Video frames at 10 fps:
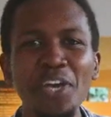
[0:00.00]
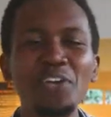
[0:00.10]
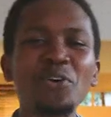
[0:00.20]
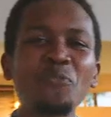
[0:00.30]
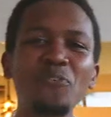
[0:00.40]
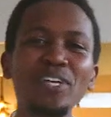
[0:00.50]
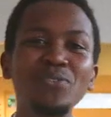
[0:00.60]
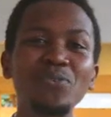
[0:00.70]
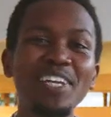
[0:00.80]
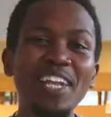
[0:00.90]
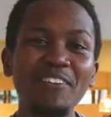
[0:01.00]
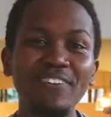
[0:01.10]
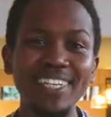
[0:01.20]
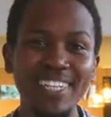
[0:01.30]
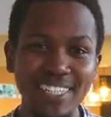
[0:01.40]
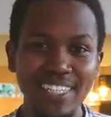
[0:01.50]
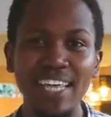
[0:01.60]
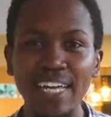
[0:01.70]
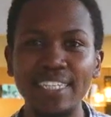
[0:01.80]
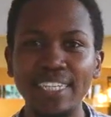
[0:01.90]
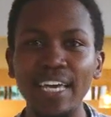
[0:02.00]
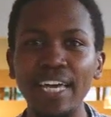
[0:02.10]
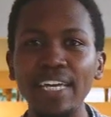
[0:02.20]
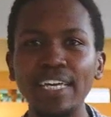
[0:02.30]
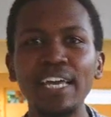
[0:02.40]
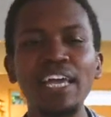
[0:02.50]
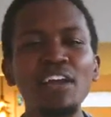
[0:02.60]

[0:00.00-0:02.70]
your friends will never taste that cake.